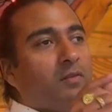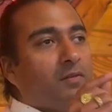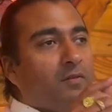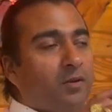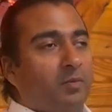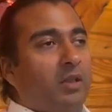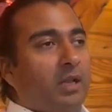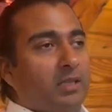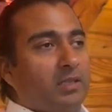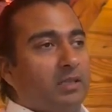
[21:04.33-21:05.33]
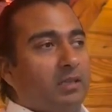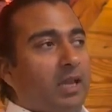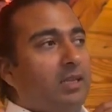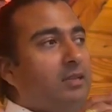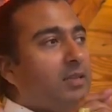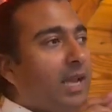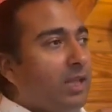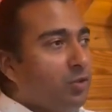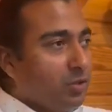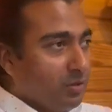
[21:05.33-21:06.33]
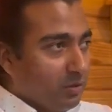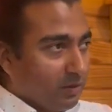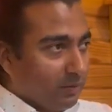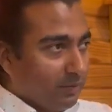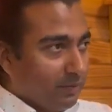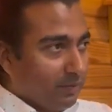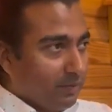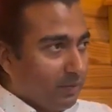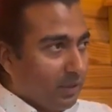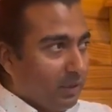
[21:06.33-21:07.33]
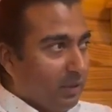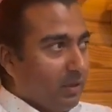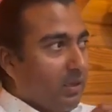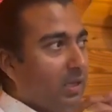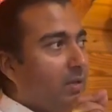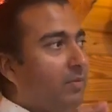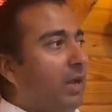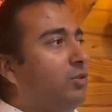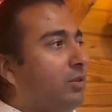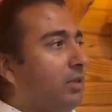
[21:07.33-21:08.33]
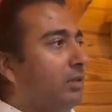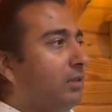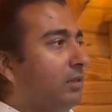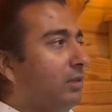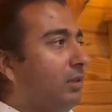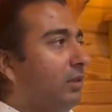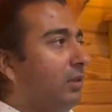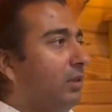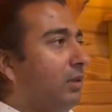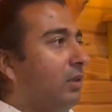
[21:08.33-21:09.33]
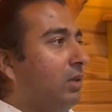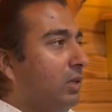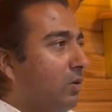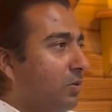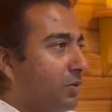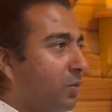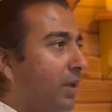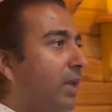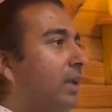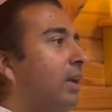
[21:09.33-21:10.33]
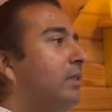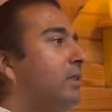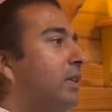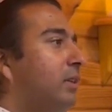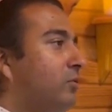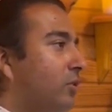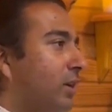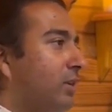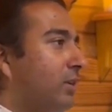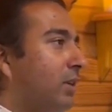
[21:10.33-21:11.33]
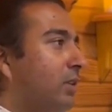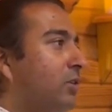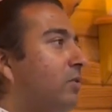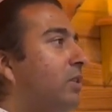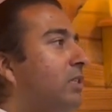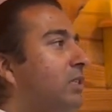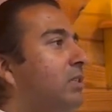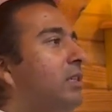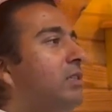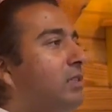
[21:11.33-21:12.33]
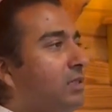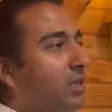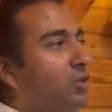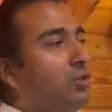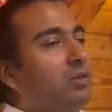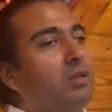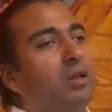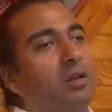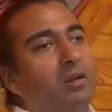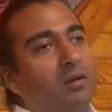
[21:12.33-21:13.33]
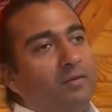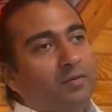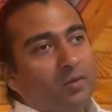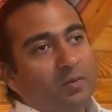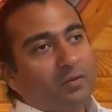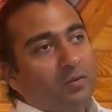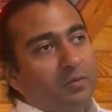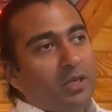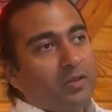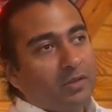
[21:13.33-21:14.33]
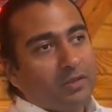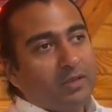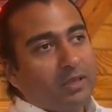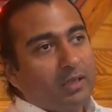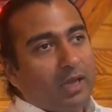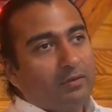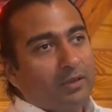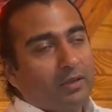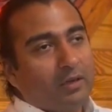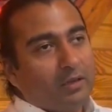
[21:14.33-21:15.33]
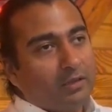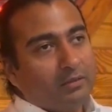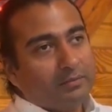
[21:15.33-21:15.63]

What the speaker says: verbalizing and intentional imagining goes away at the second jhana. And so this is the cessation of verbal formations in that regard.